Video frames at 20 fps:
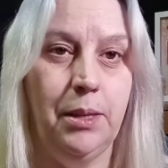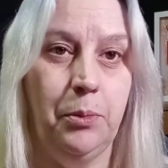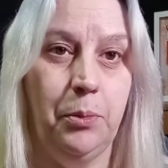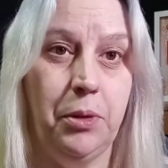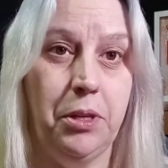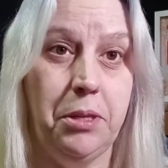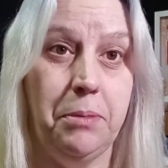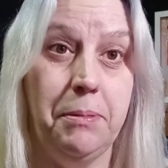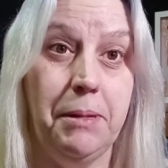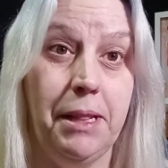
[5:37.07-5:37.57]

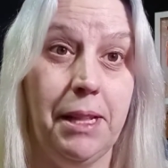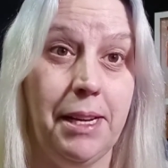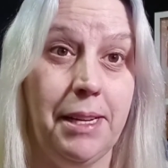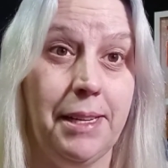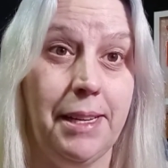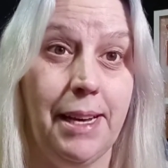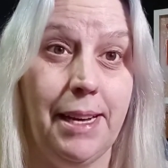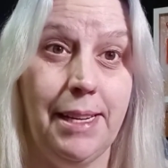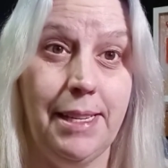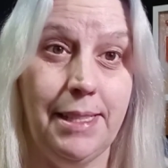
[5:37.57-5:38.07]
wish me luck,
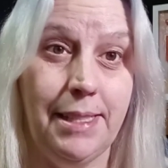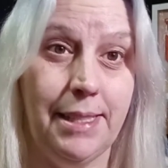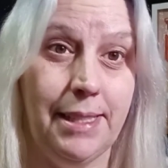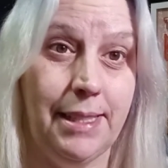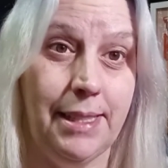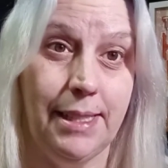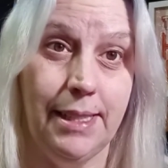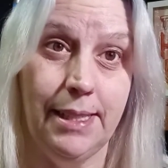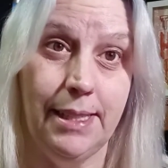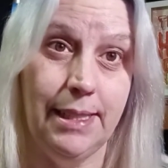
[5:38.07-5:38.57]
guys,
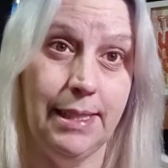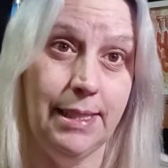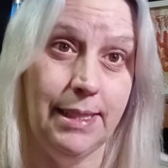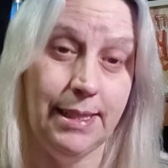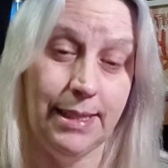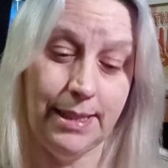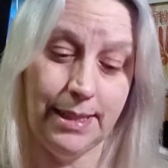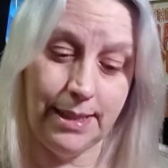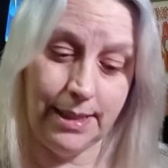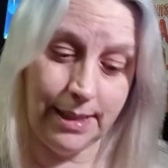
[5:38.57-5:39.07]

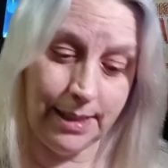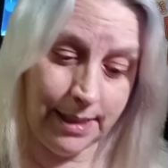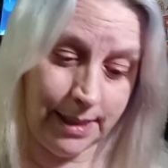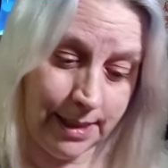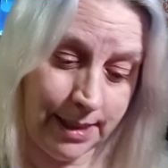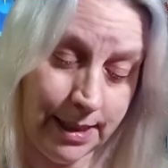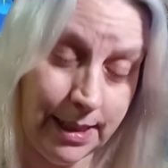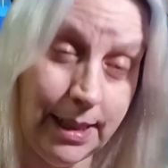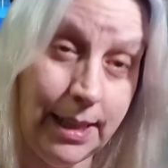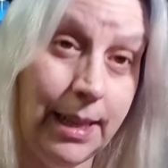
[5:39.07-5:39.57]
because
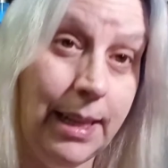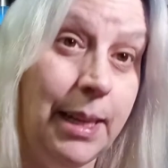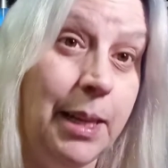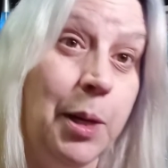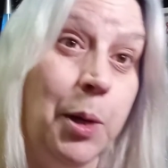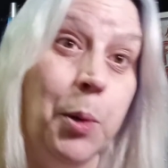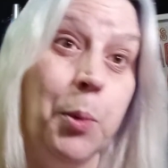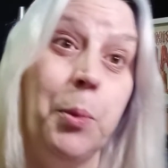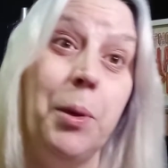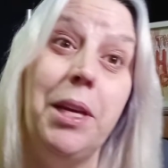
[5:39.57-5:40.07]

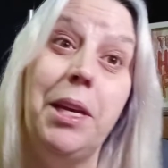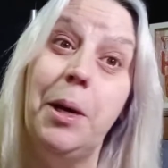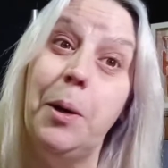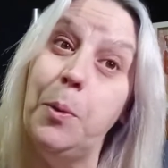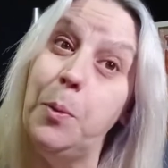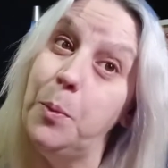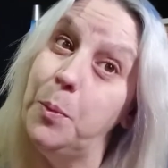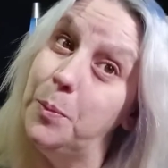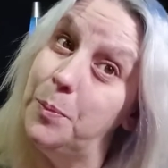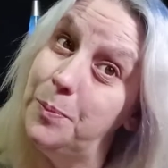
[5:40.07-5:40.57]
here we
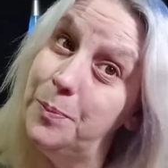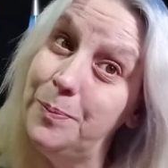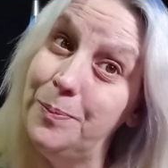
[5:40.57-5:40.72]
go.